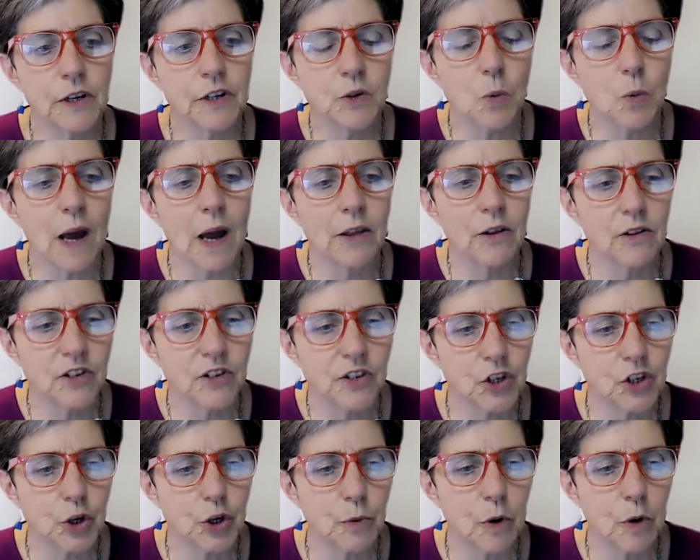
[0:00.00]
and it's why
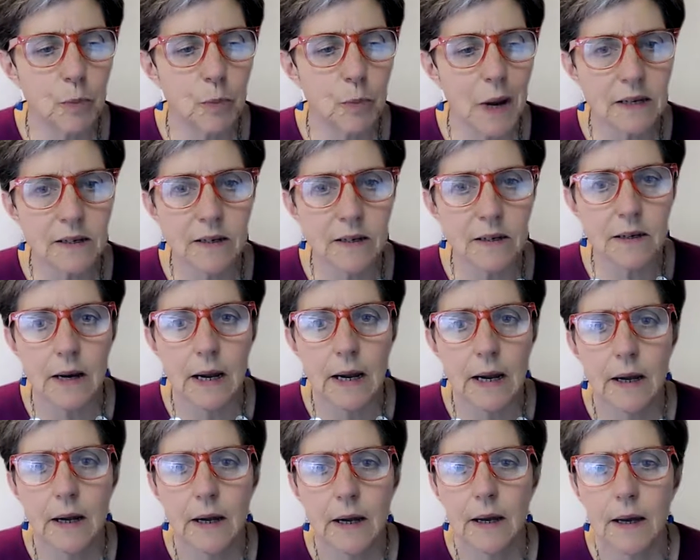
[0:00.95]
there's such a robust
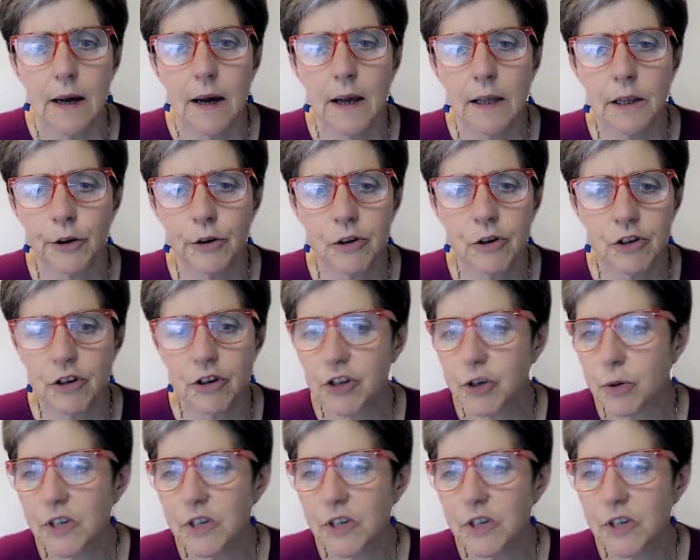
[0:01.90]
uh, literature.